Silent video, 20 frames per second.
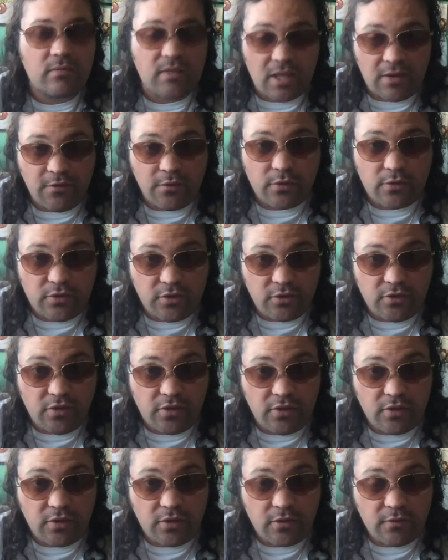if our third
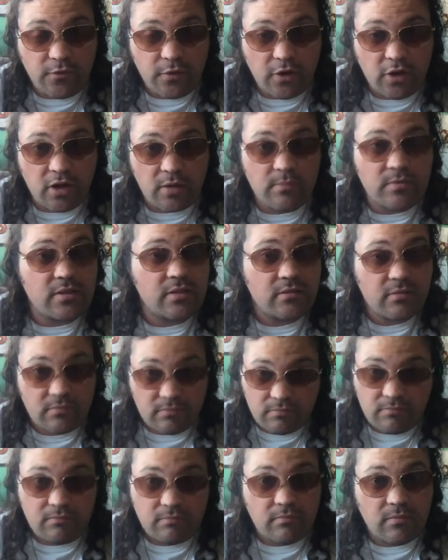season is confirmed,
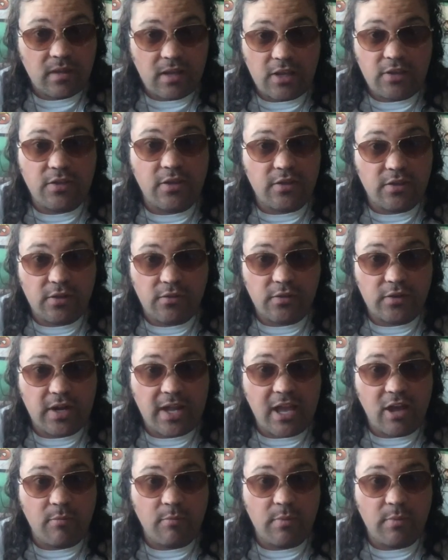this is for now.